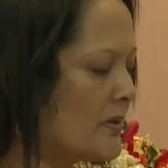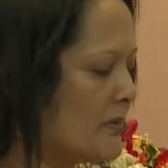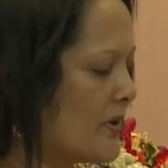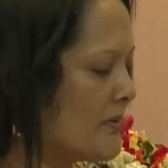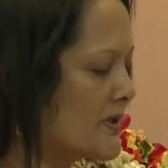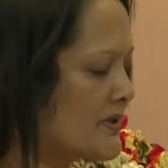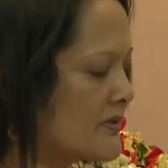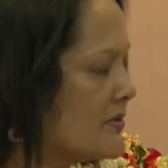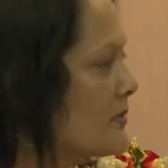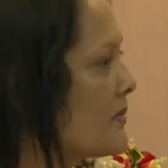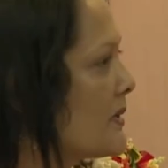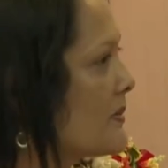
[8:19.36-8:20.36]
our promise
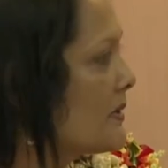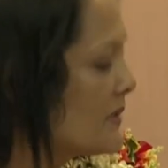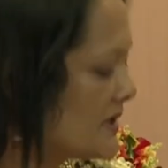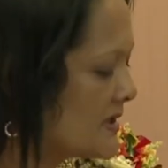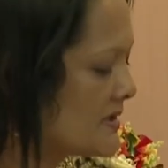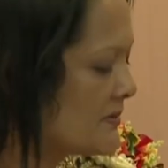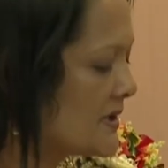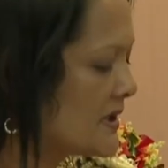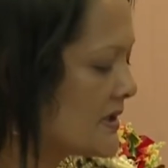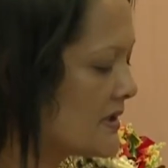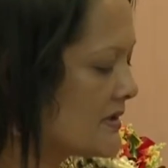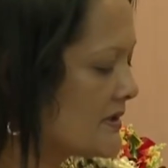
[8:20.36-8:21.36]
to people with
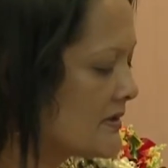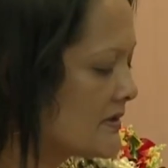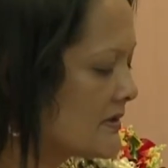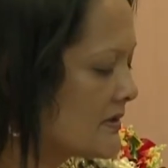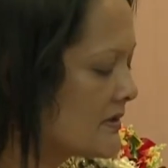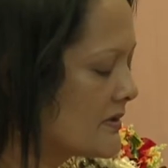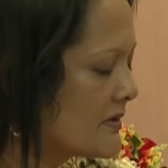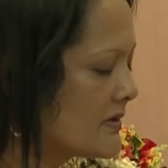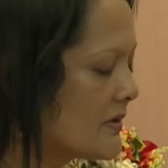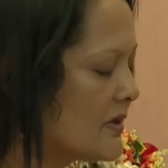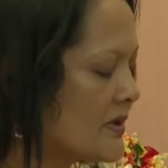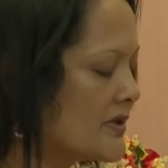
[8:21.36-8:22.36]
disabilities.
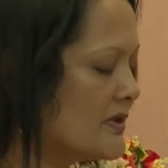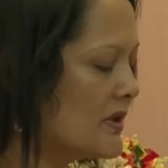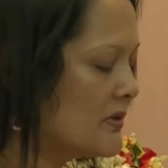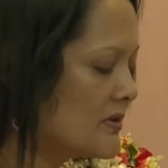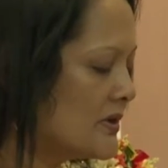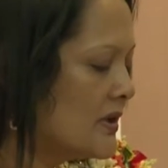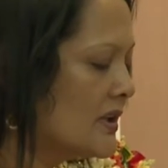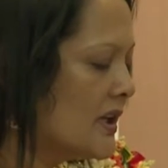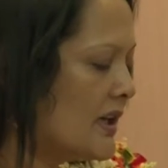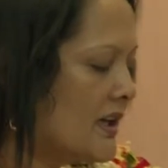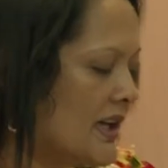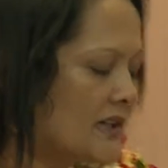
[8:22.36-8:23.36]
On this note,
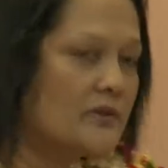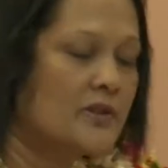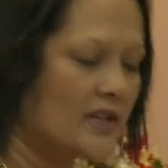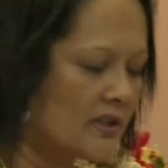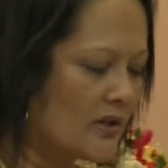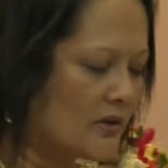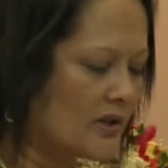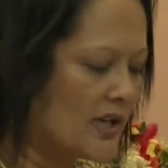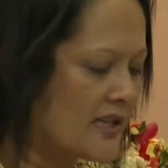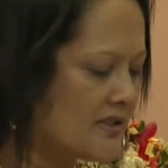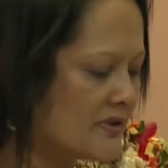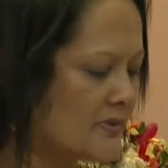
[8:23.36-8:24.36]
I'd like to thank the
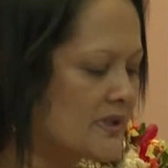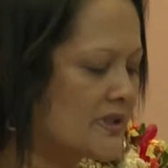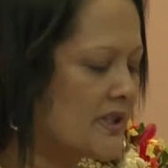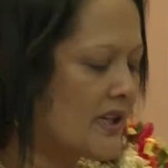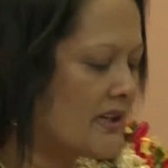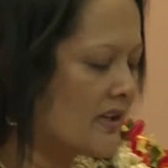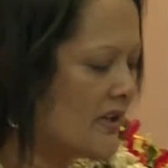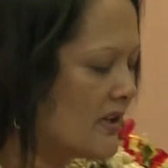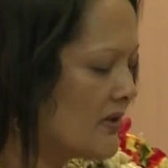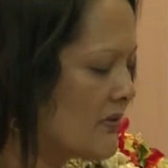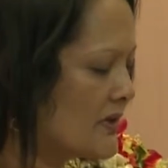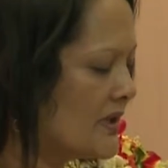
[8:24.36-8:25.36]
organizers once again
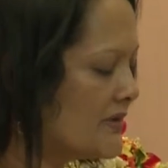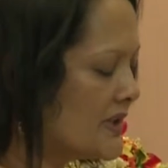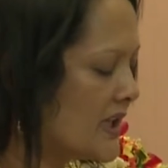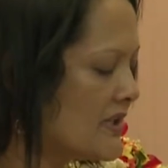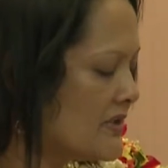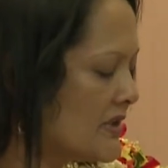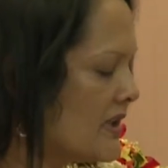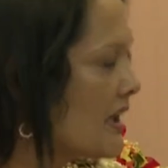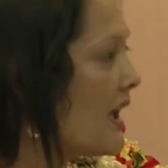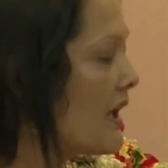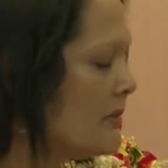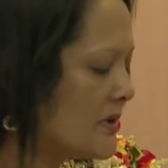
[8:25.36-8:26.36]
for the invitation and
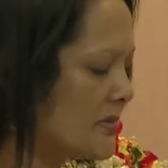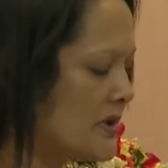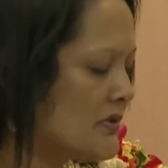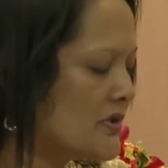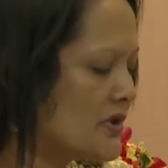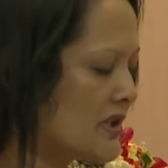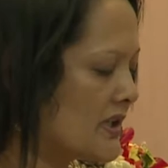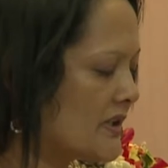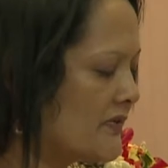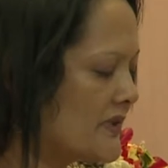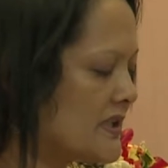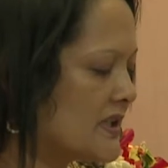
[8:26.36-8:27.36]
allowing me to share
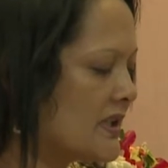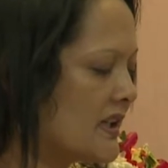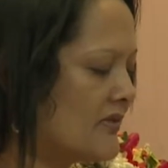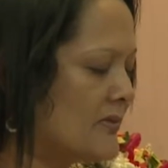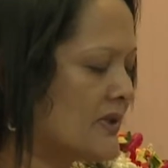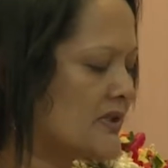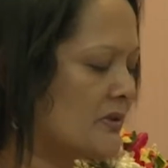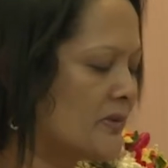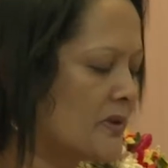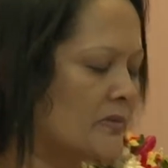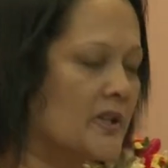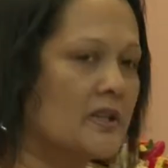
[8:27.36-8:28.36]
the Fijian government's
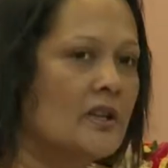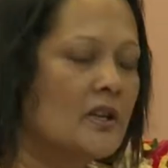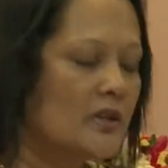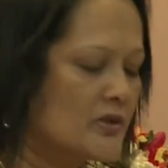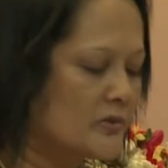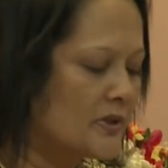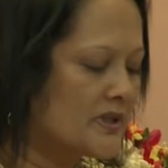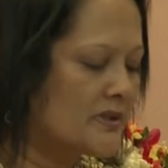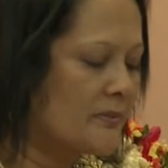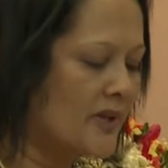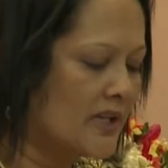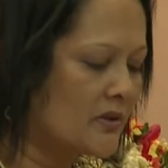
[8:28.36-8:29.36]
commitment towards a
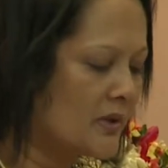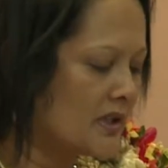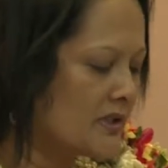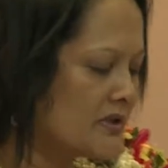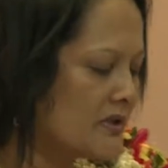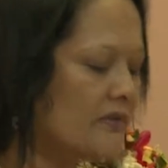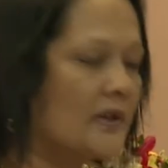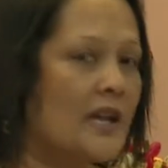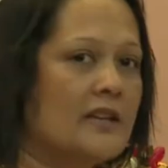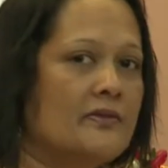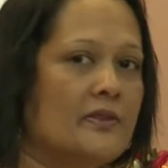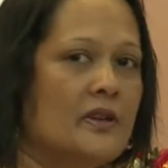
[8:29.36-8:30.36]
better quality of
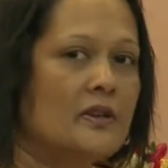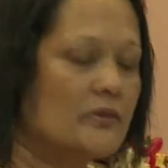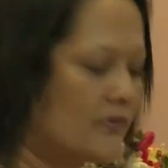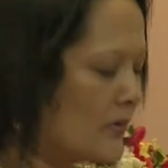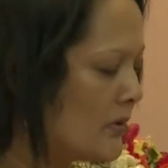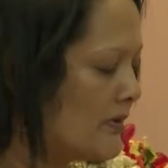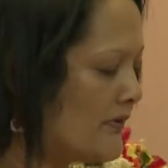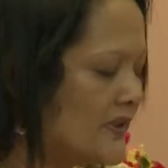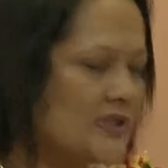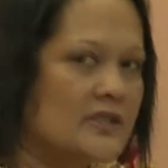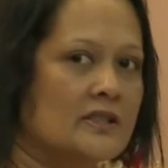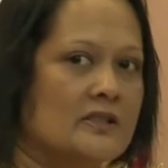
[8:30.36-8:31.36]
life for all
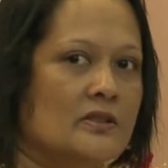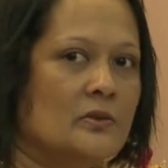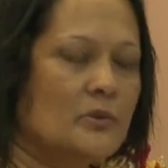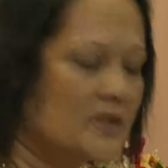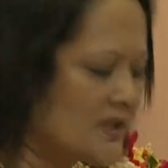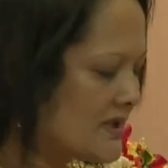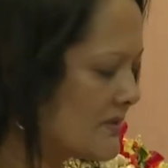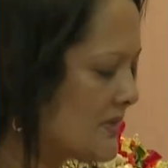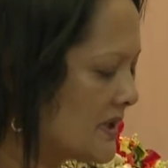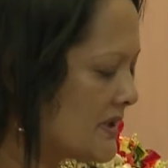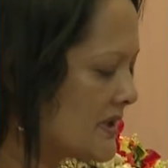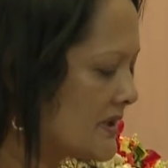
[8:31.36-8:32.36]
Fijians with
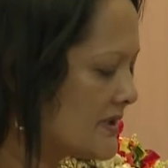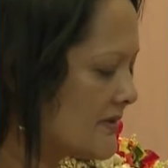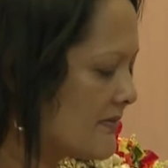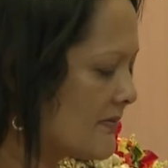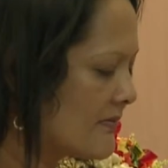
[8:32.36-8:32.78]
disabilities.